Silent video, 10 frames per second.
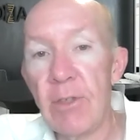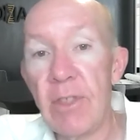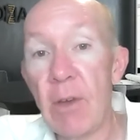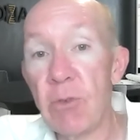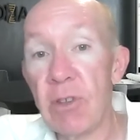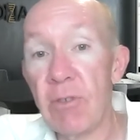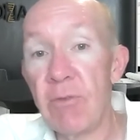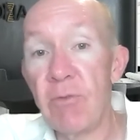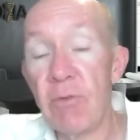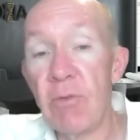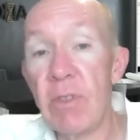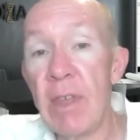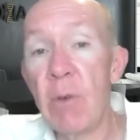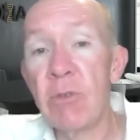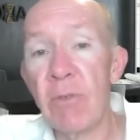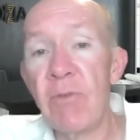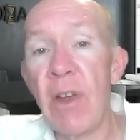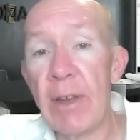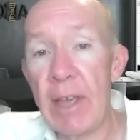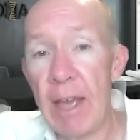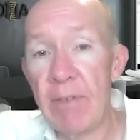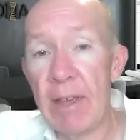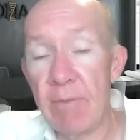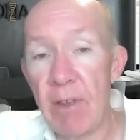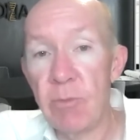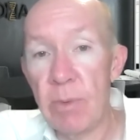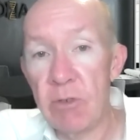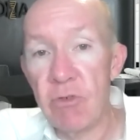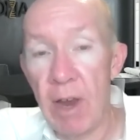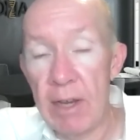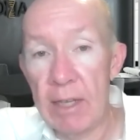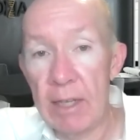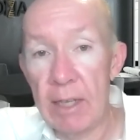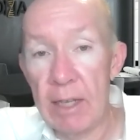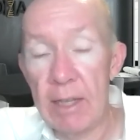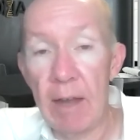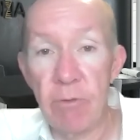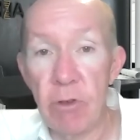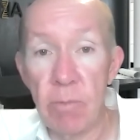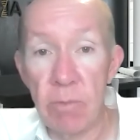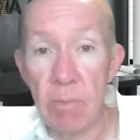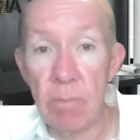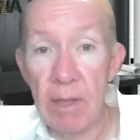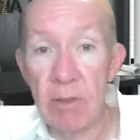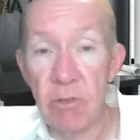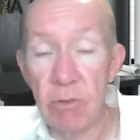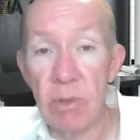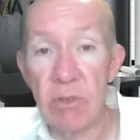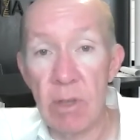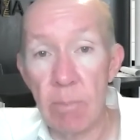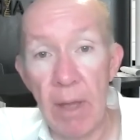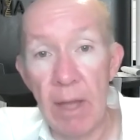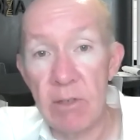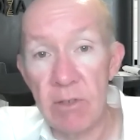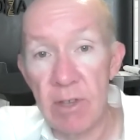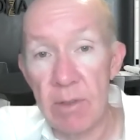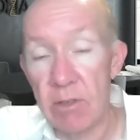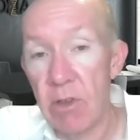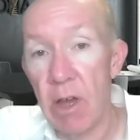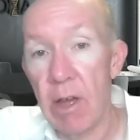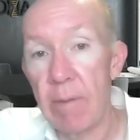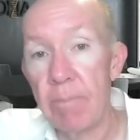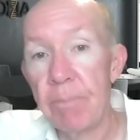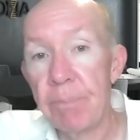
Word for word: there was a there was a very heavy investment in training in that firm compared to its competitors at the time.